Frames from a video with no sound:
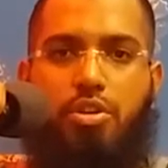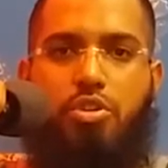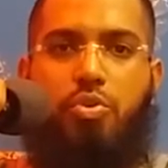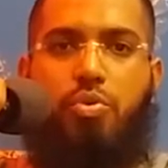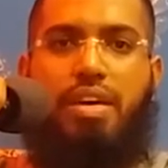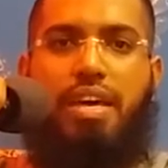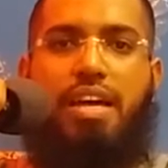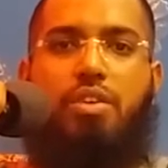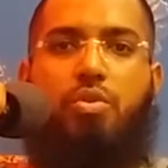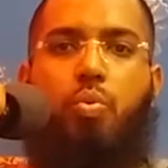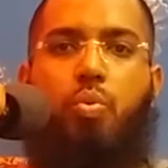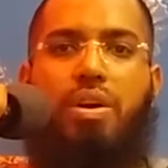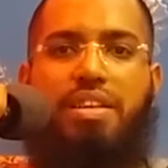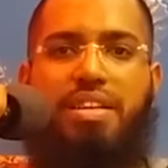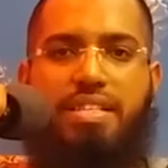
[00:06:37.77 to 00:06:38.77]
You
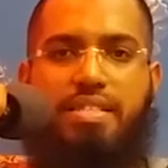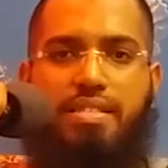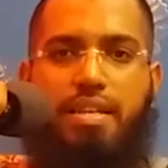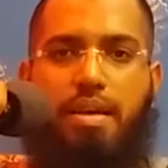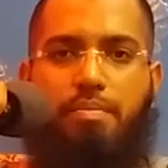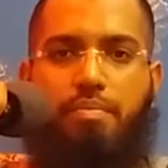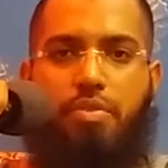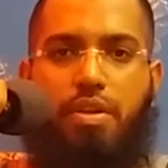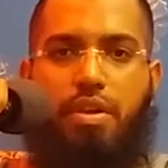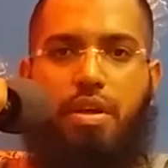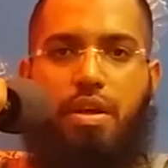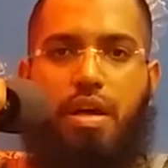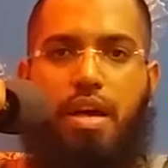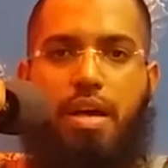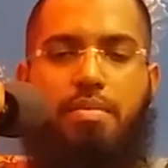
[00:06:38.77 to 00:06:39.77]
can witness them.
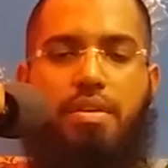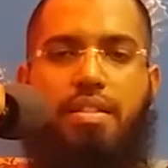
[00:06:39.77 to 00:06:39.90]
I